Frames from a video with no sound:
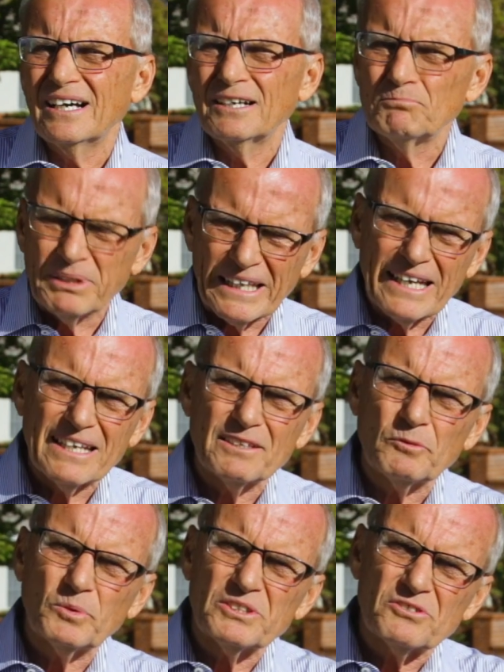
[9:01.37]
blend,
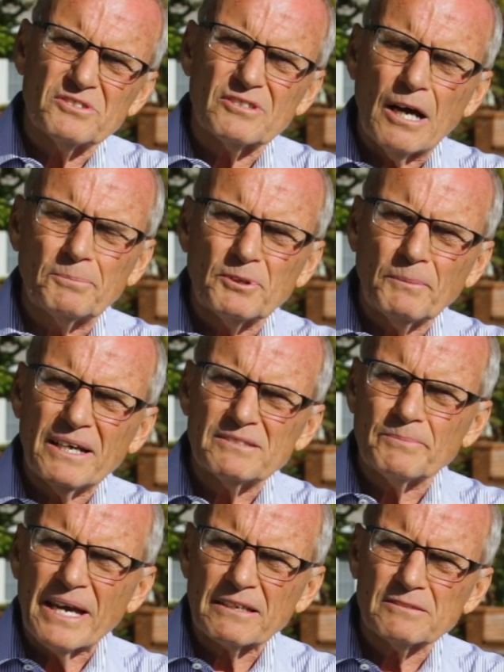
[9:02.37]
which is optimize,
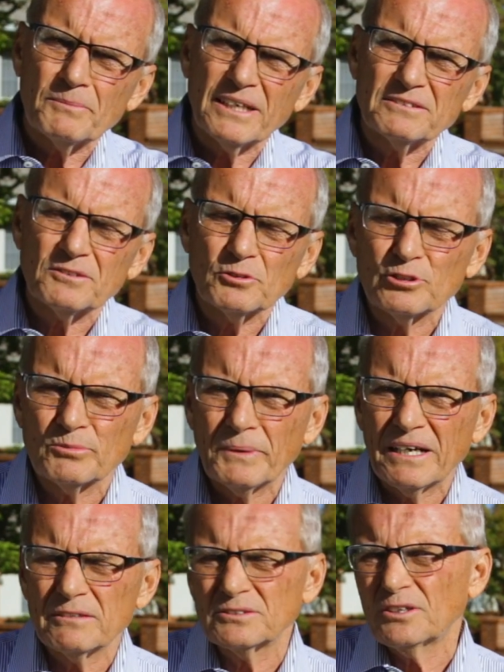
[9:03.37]
maximize, nourish,
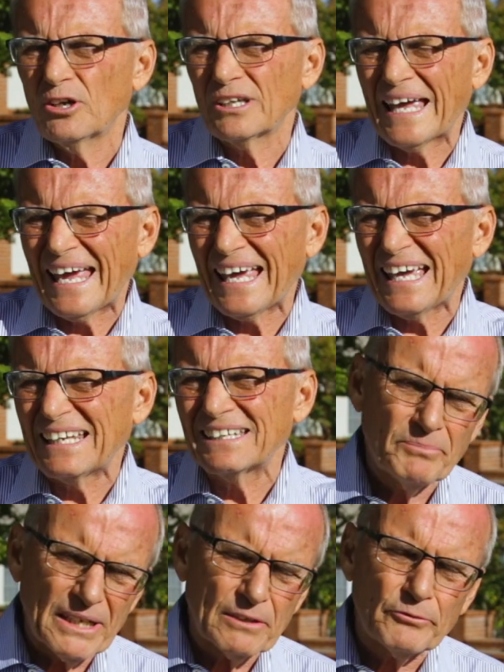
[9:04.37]
biosol, and
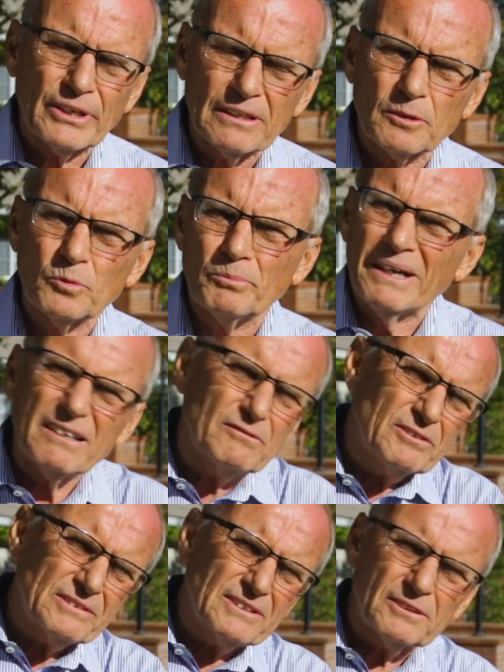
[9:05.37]
penetrate liquid
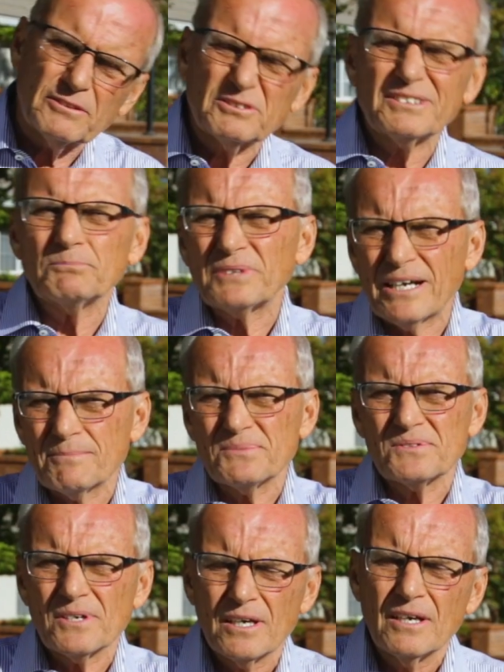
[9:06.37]
biotiller.
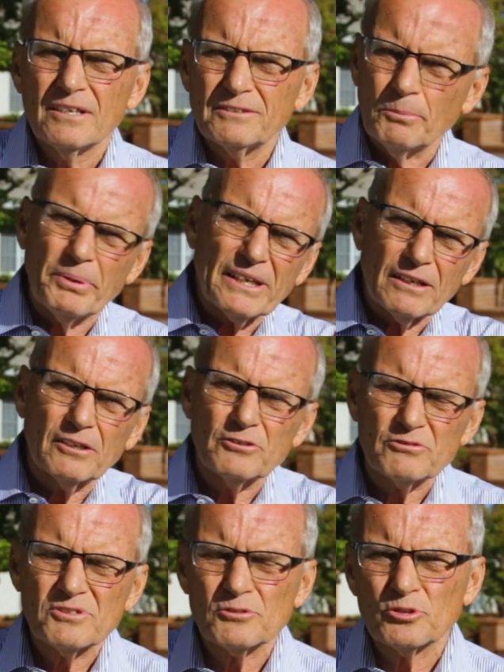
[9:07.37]
Sometimes, depending on your
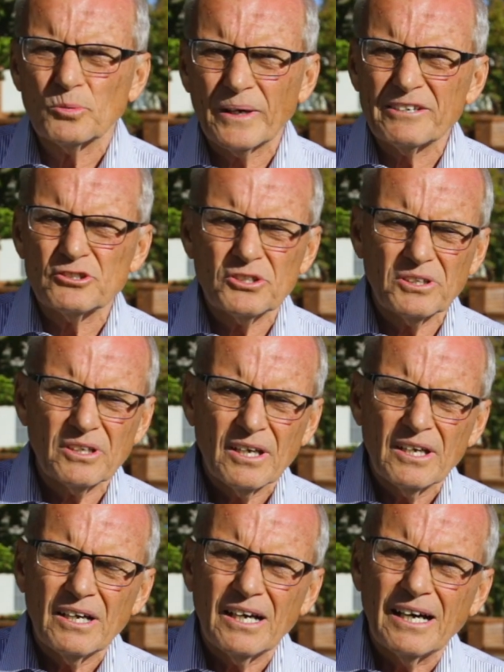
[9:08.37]
situation
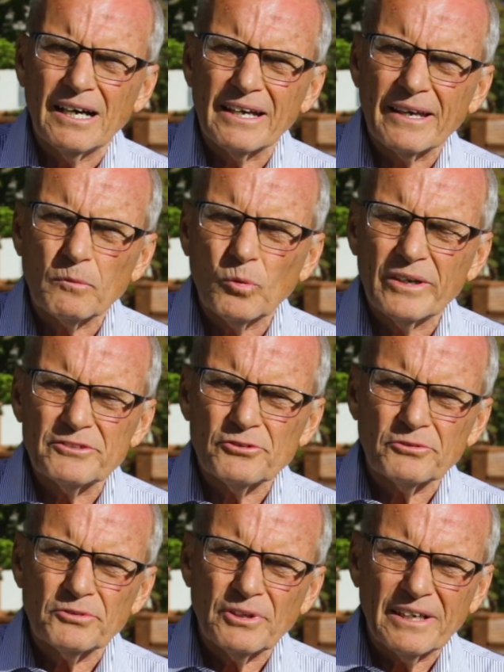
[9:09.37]
and what
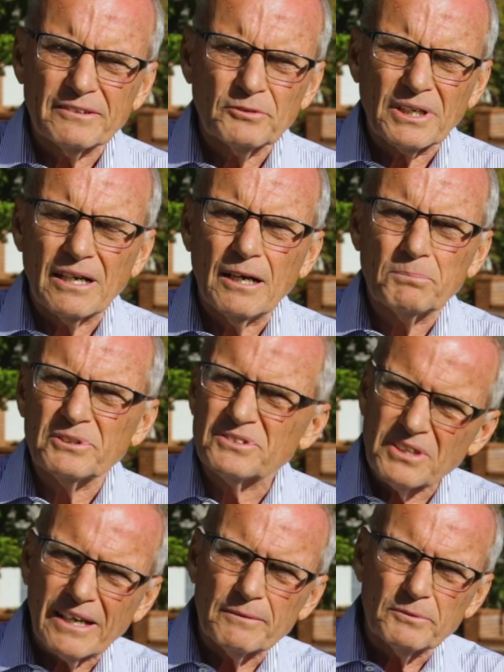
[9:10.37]
you're trying to accomplish,
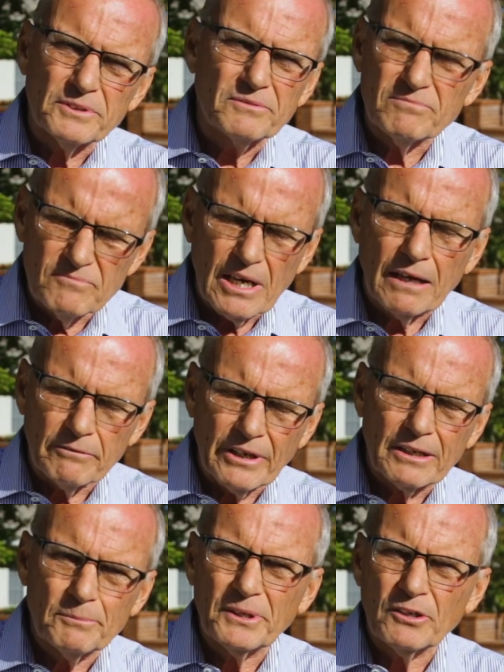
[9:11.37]
I would not
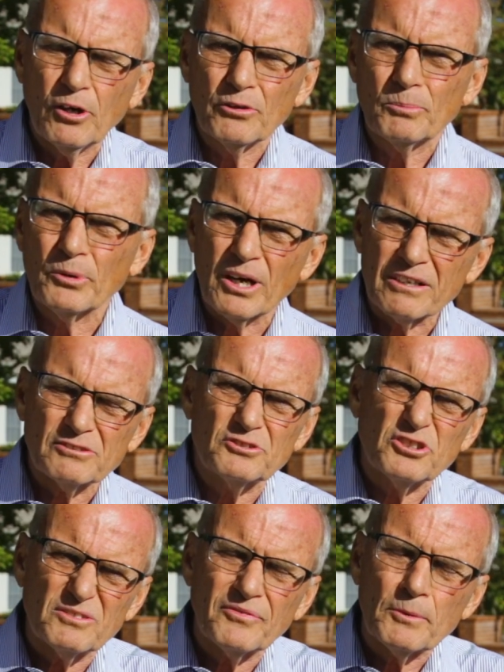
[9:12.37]
recommend all the products
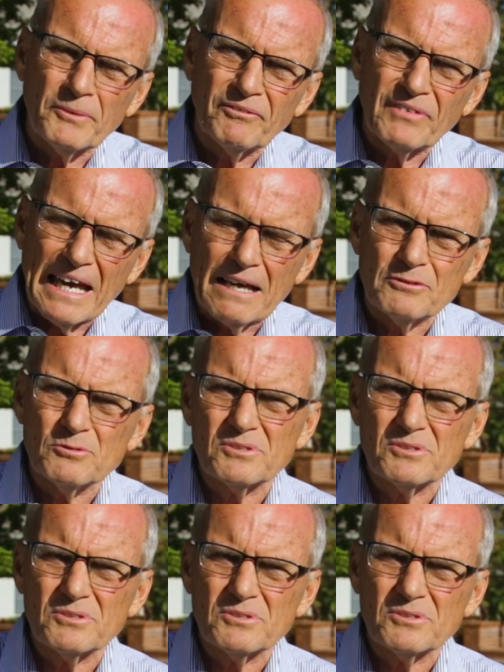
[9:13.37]
just from a value